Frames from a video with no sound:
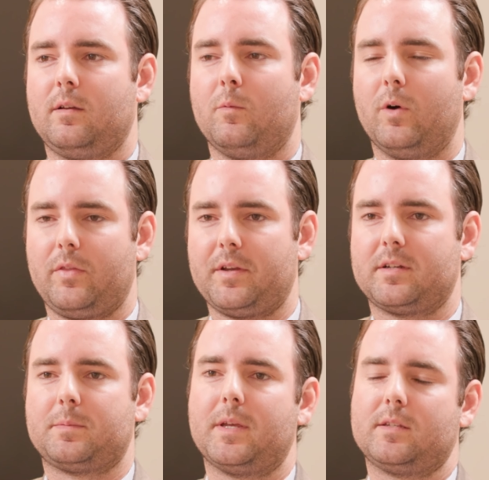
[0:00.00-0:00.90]
what their
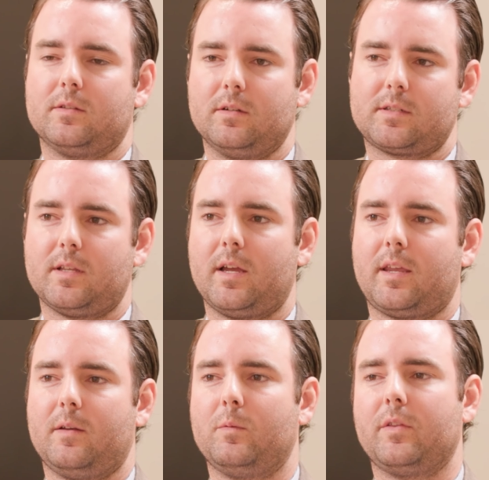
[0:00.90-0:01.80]
space looks
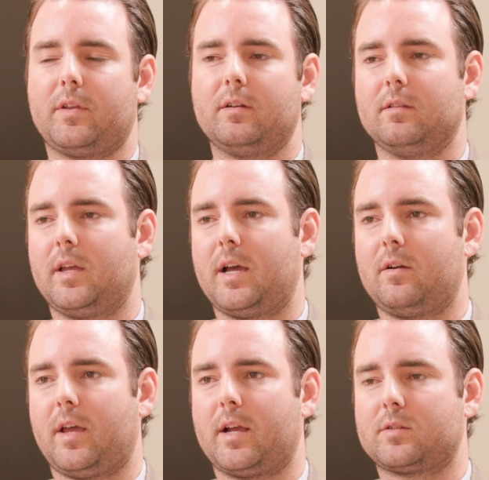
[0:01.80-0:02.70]
like and what their
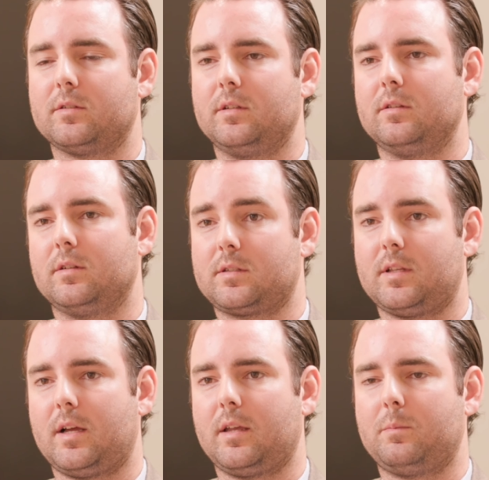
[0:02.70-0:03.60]
layout actually looks
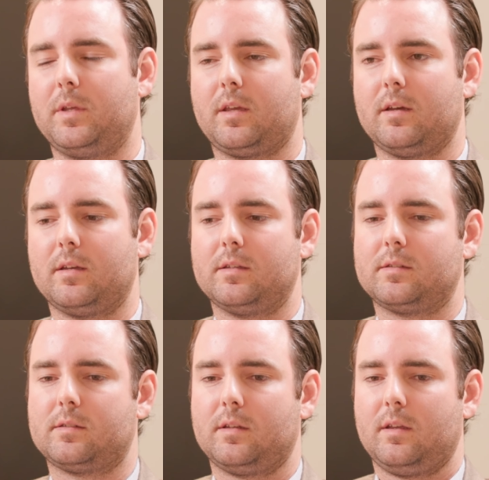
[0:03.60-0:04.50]
like,
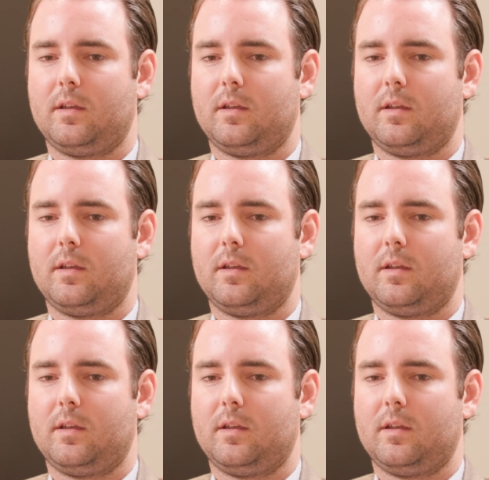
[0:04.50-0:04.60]
because